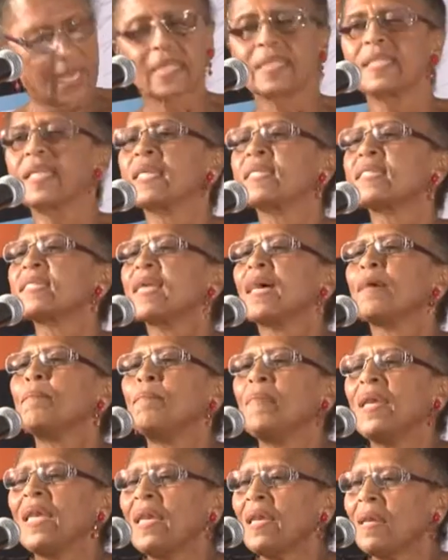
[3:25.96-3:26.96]

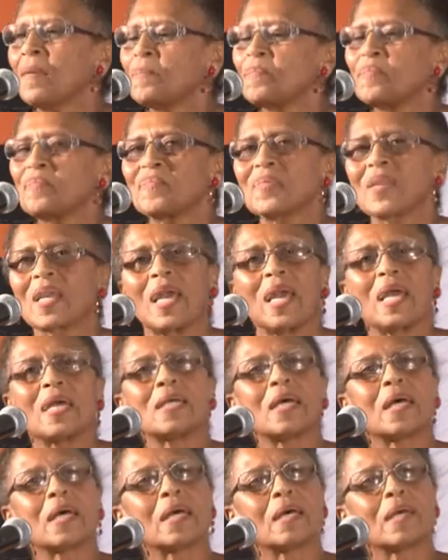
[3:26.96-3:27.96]
Desanmi
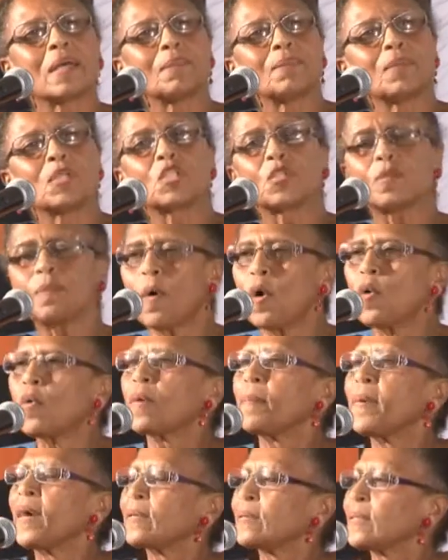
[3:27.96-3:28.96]
uh, spoke
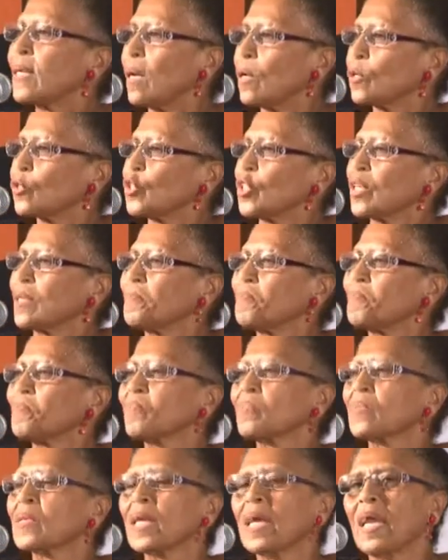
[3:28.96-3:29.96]
about culture
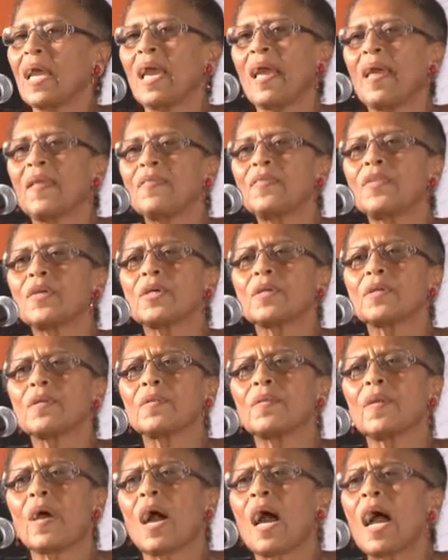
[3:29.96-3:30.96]
and the,
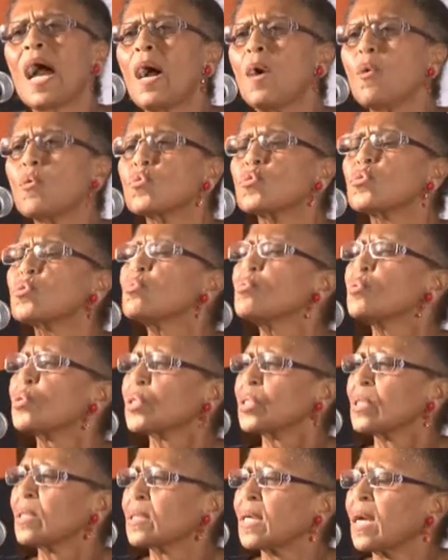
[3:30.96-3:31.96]
the, how
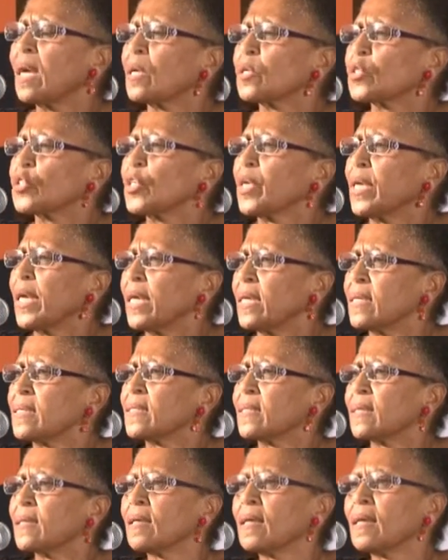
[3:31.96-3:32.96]
crucial culture
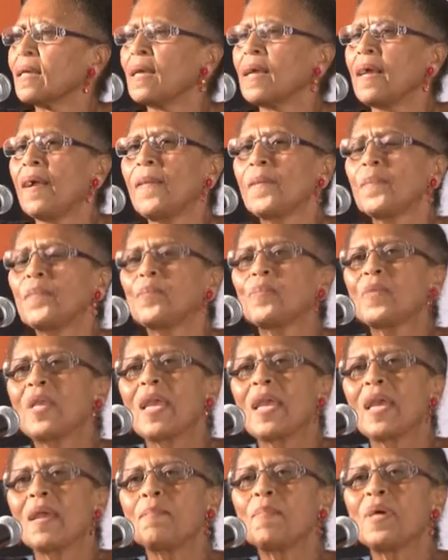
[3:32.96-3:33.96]
is.
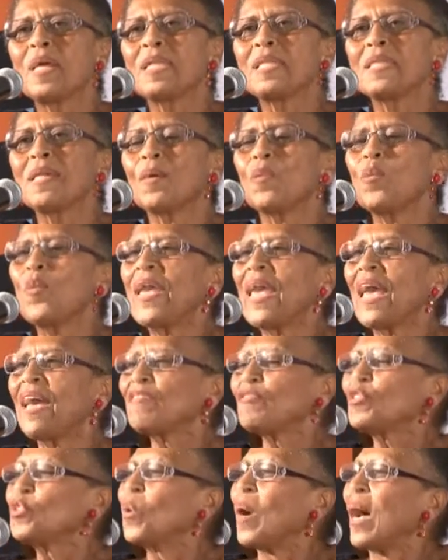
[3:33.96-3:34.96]
But we
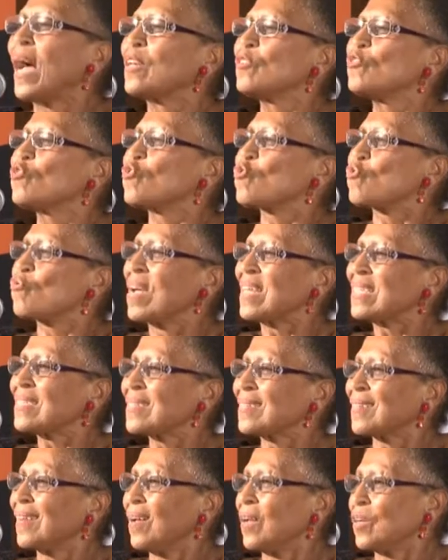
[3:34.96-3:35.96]
have to
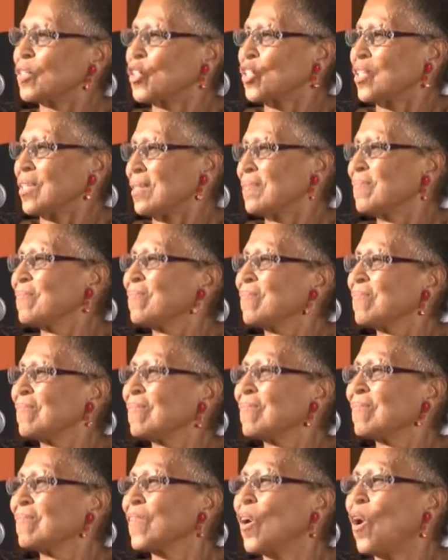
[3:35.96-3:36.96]
undress culture
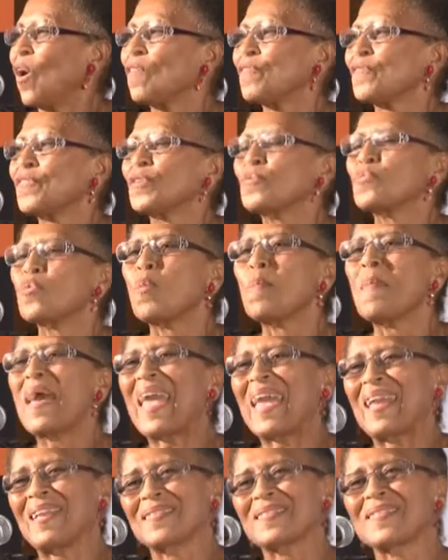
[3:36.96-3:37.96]
of the
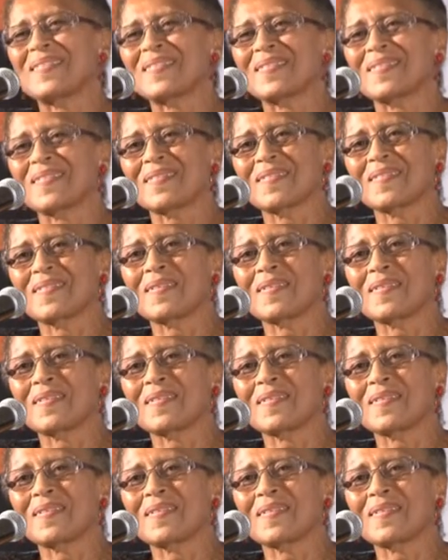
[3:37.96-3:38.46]
romance